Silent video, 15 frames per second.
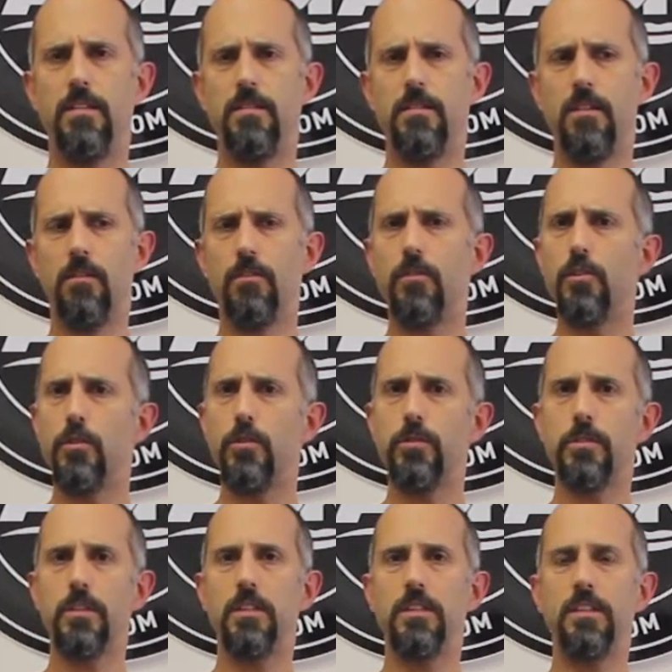Don't
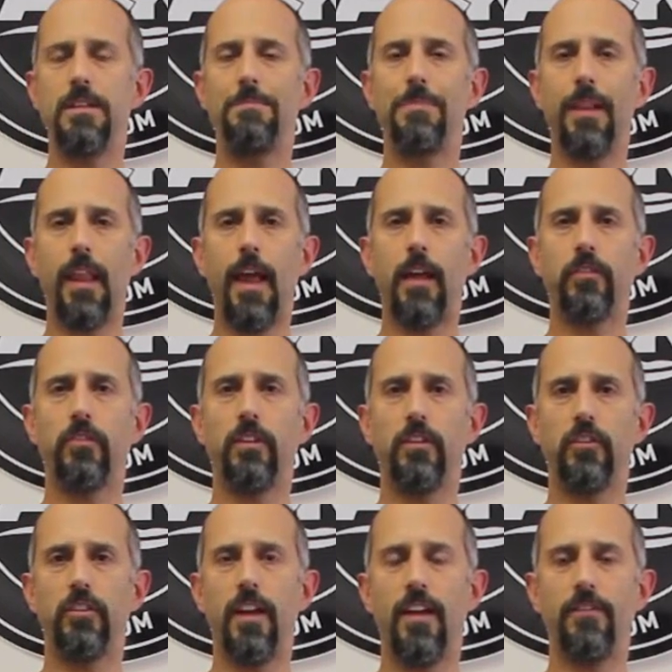usually see plastic
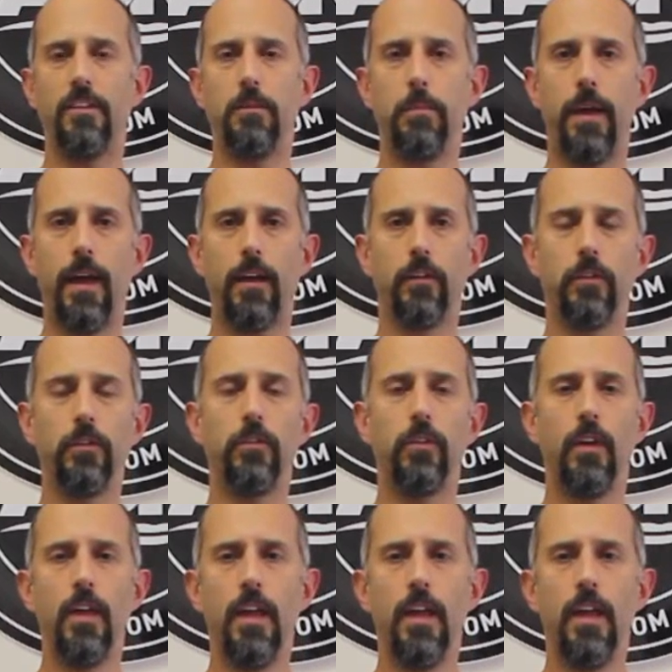shafted paddles.